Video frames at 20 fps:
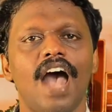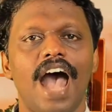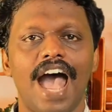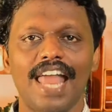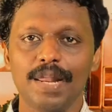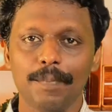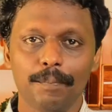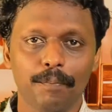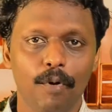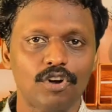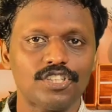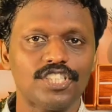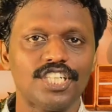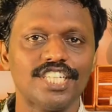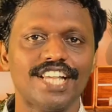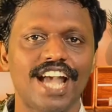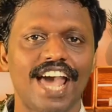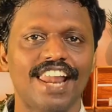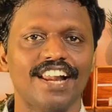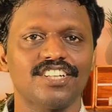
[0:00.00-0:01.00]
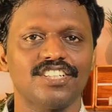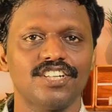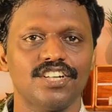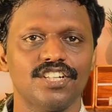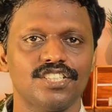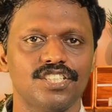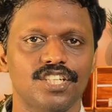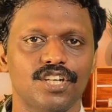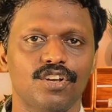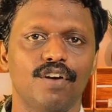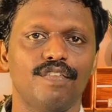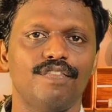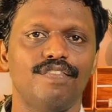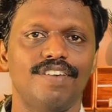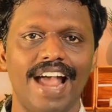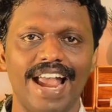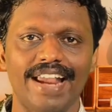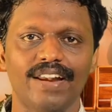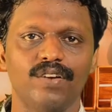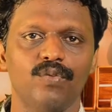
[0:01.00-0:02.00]
An important characteristic of
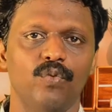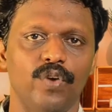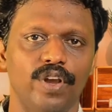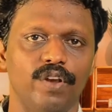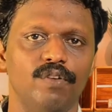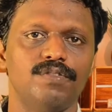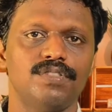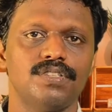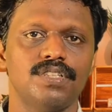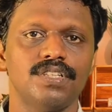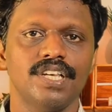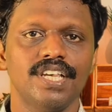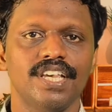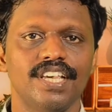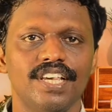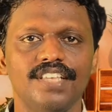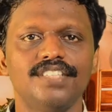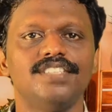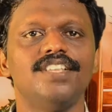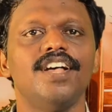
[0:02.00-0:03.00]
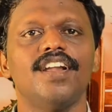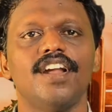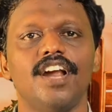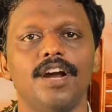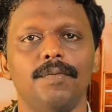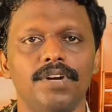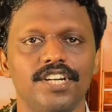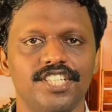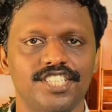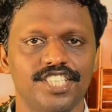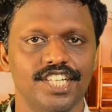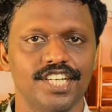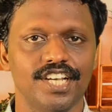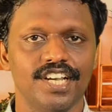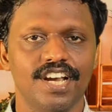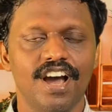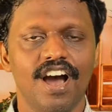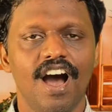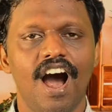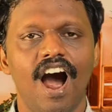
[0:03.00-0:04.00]
light waves is their
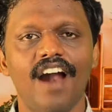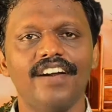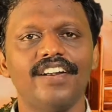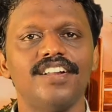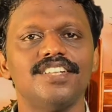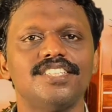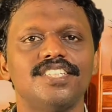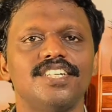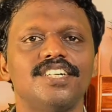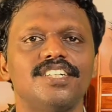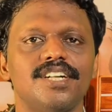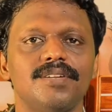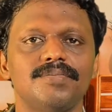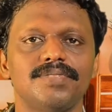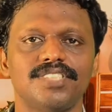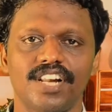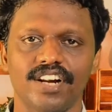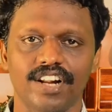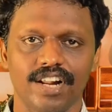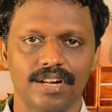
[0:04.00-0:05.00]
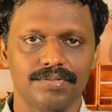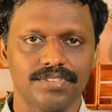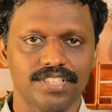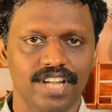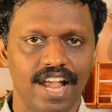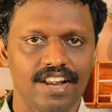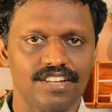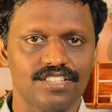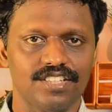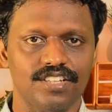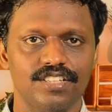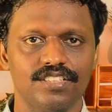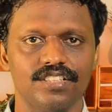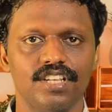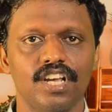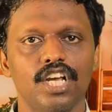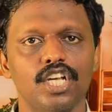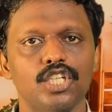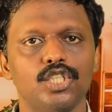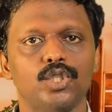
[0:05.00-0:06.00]
ability under certain circumstances
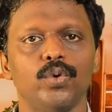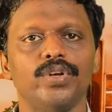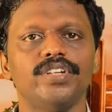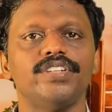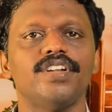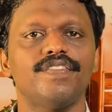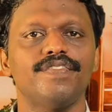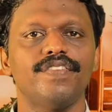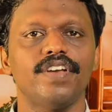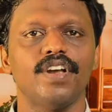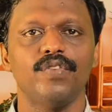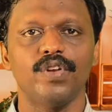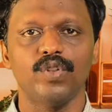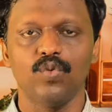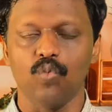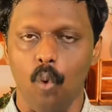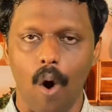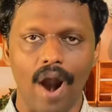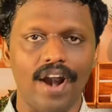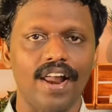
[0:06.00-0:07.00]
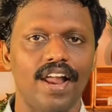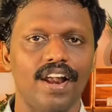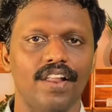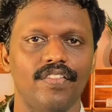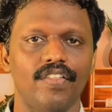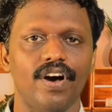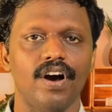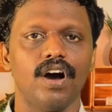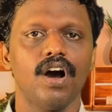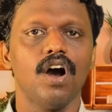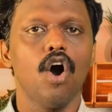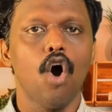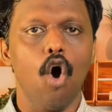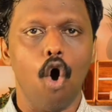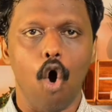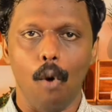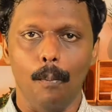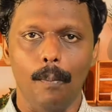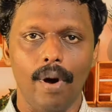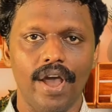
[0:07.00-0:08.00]
to interfere with one another,
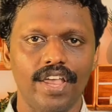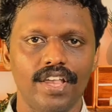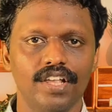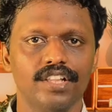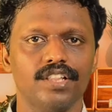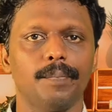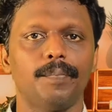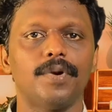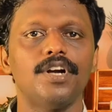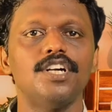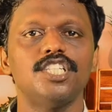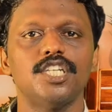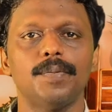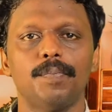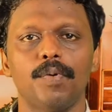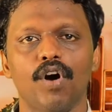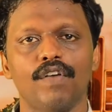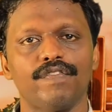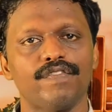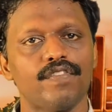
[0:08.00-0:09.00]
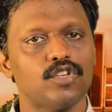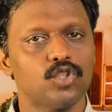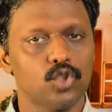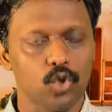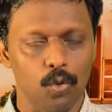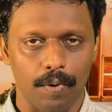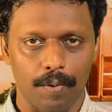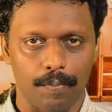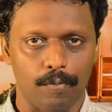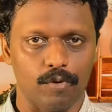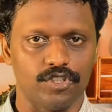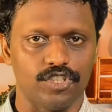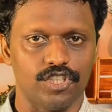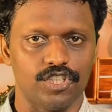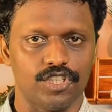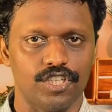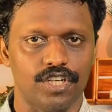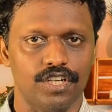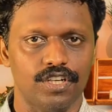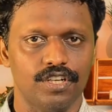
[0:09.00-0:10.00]
obeying the principle of
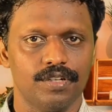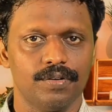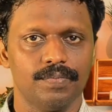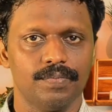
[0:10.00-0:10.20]
superposition.